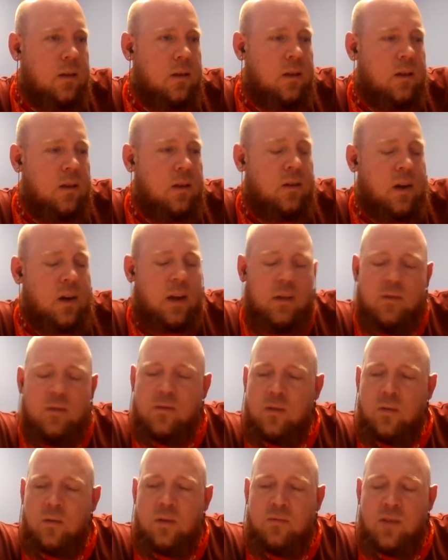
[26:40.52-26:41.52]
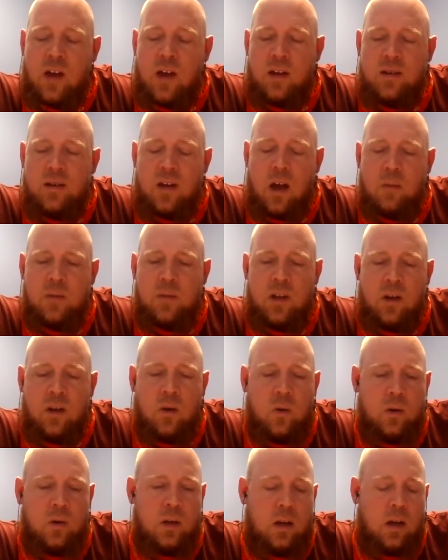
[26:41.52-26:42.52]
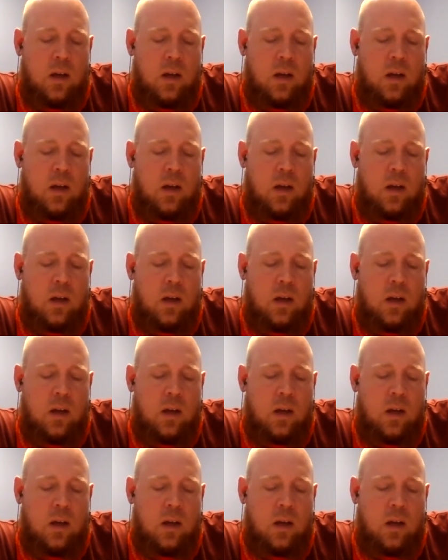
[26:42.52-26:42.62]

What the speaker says: all right, so we've got Domino,